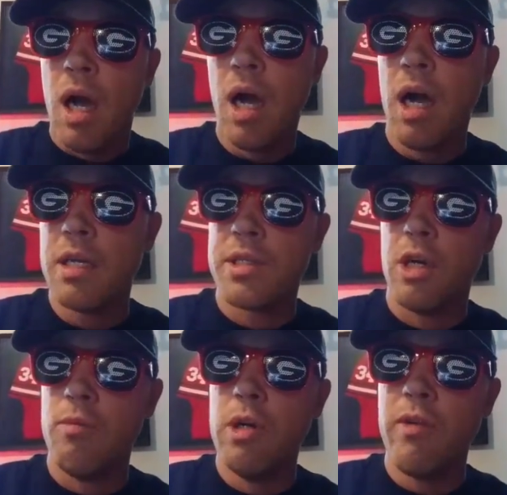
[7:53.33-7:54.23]

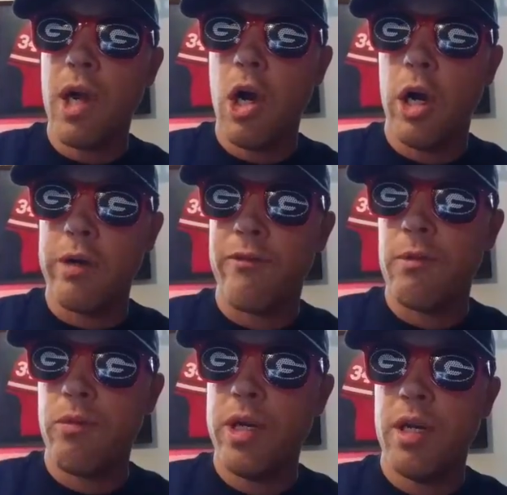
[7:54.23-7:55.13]
So moving on
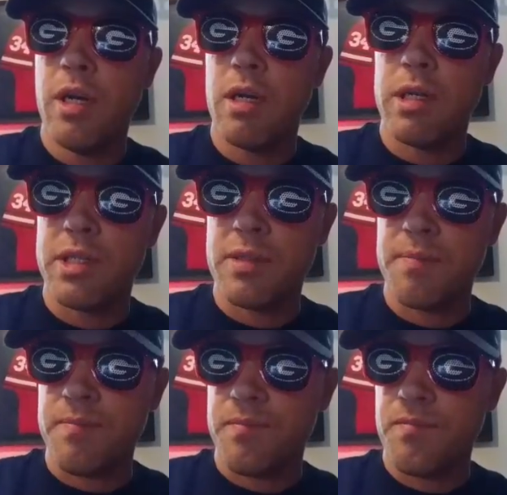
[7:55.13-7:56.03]
from Brendan Douglas.
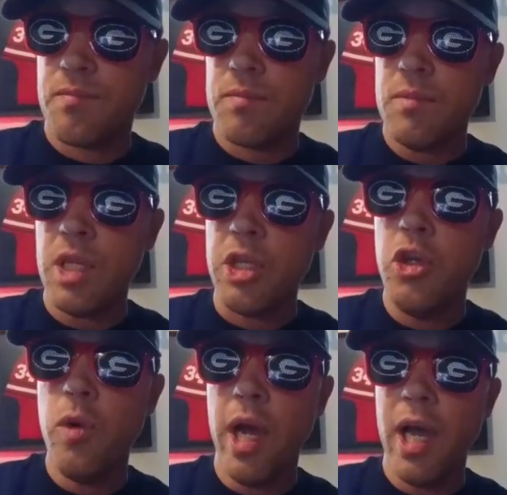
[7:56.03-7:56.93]

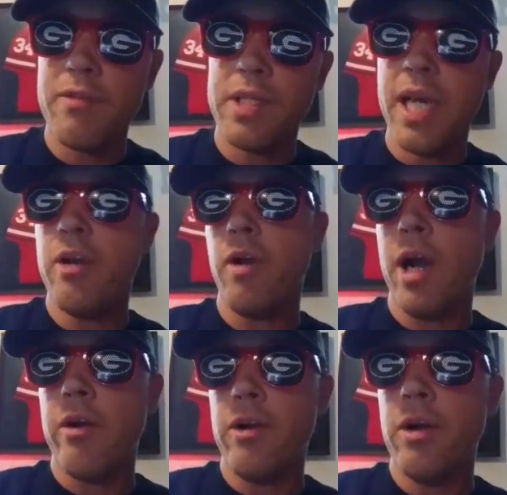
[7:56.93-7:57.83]
You have Tay
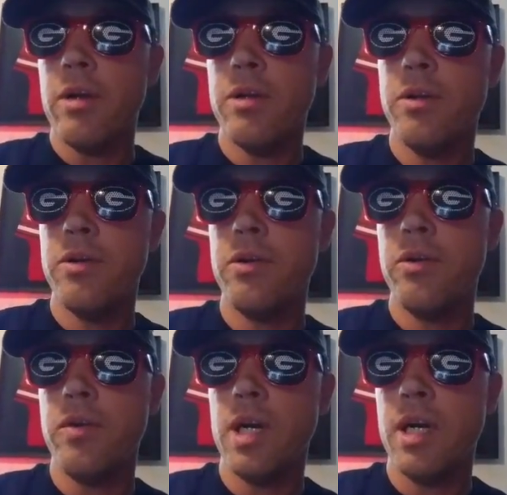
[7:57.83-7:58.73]
Crowder,
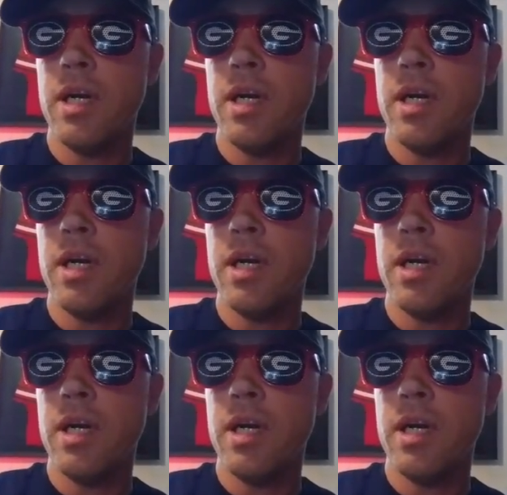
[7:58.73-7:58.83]
who,